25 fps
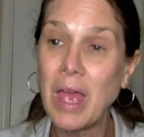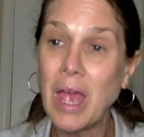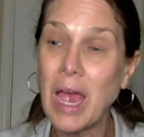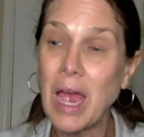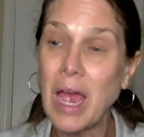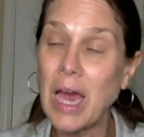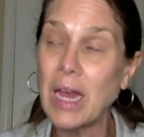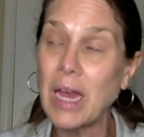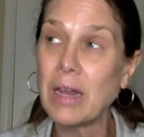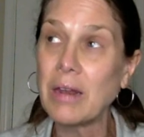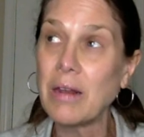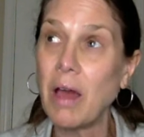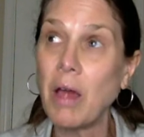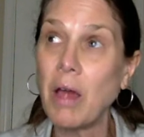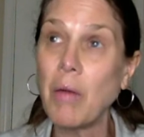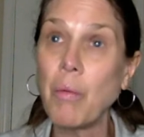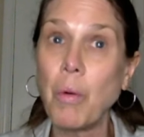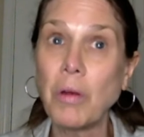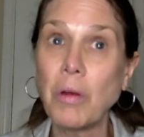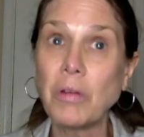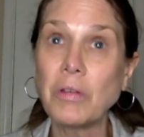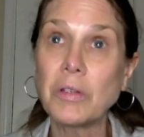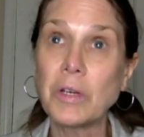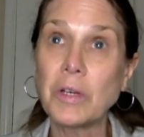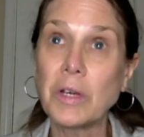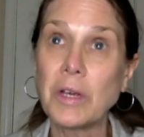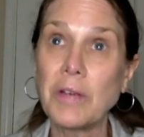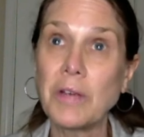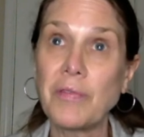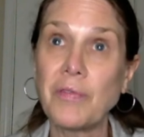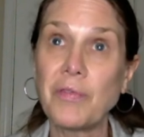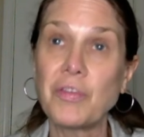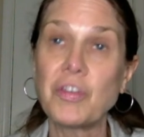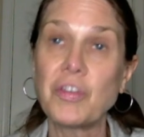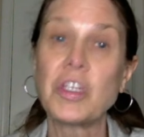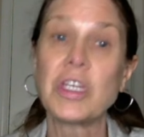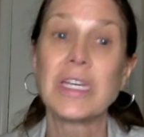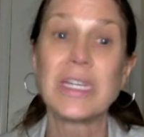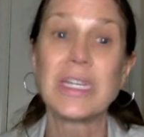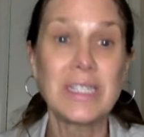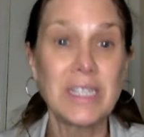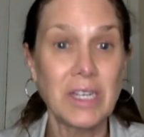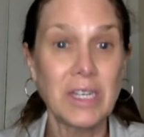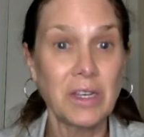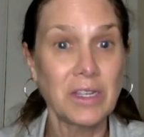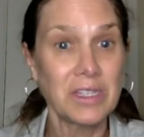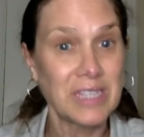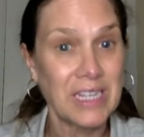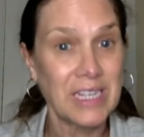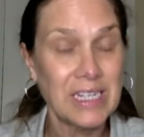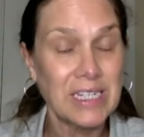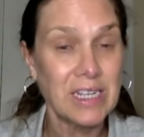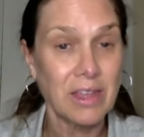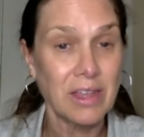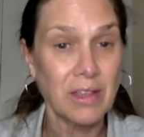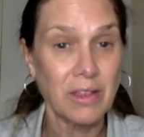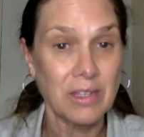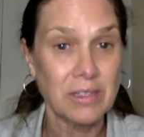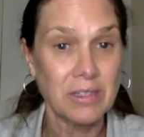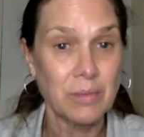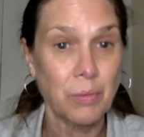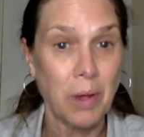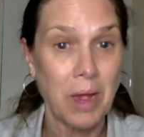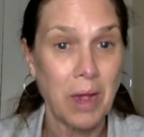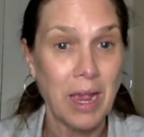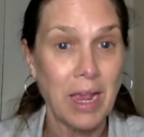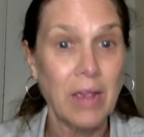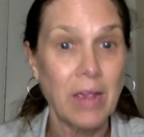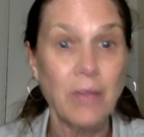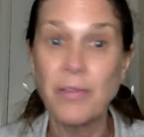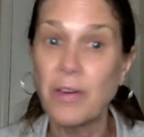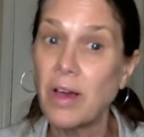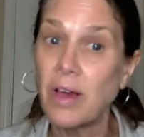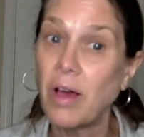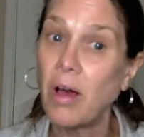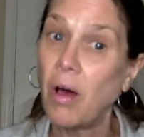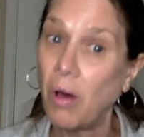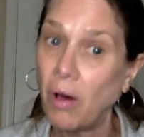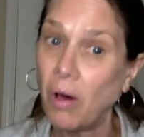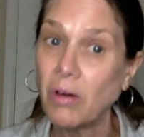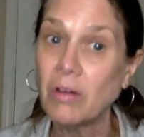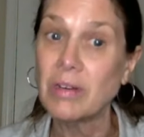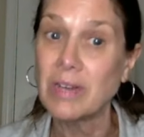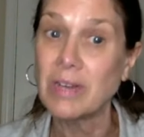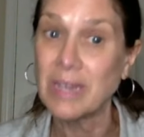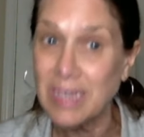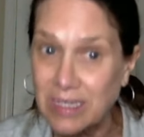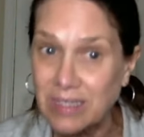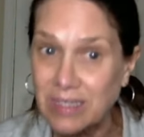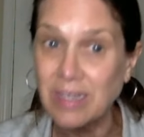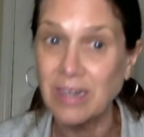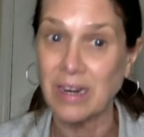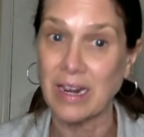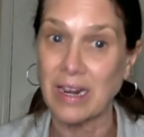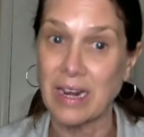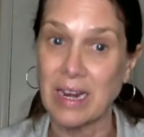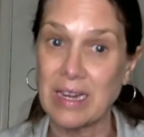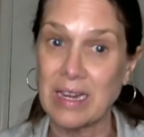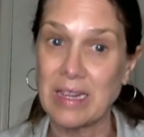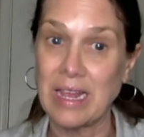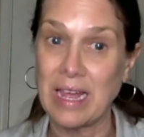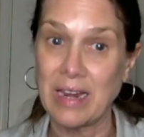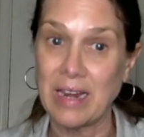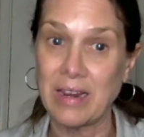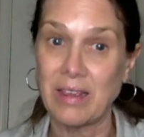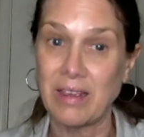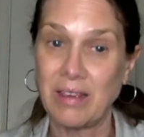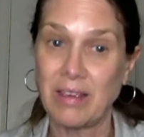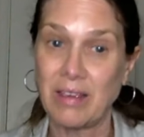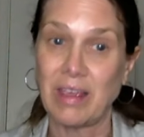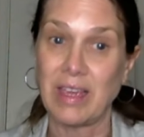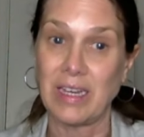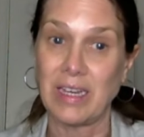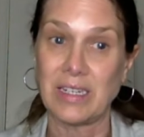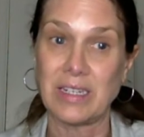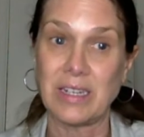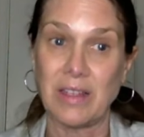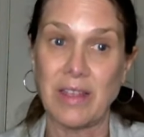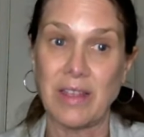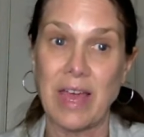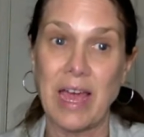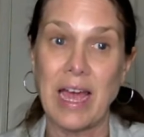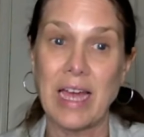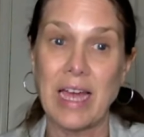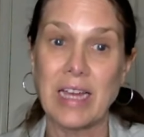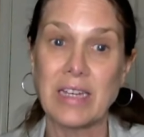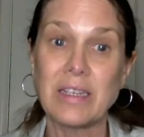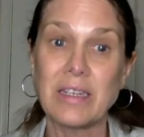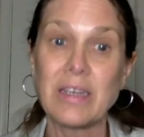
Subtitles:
And I wonder if she continues eating this way, if her heart is going to let her get to that.